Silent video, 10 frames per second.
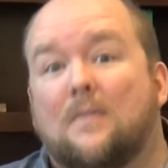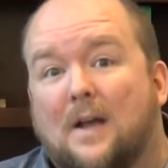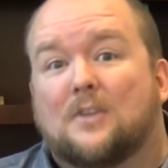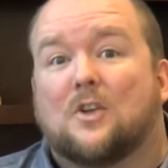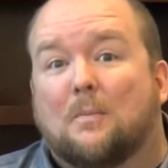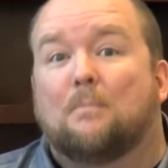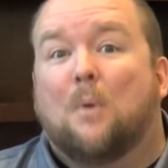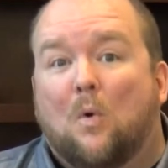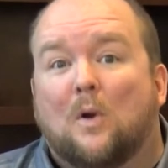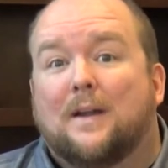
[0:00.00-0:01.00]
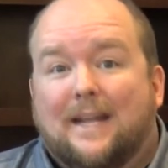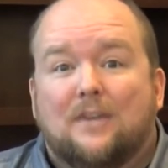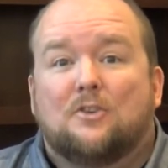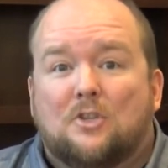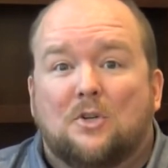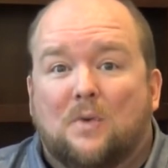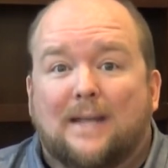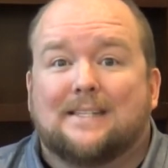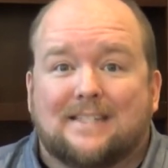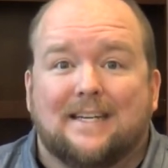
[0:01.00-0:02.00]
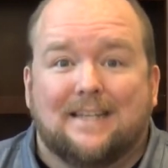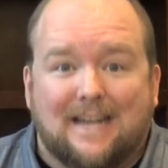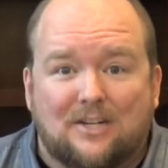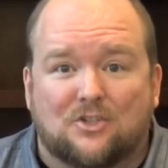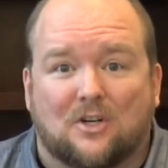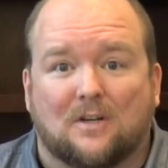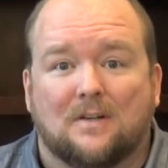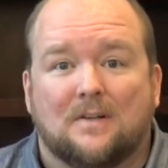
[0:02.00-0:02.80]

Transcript: of us are born into a sin nature.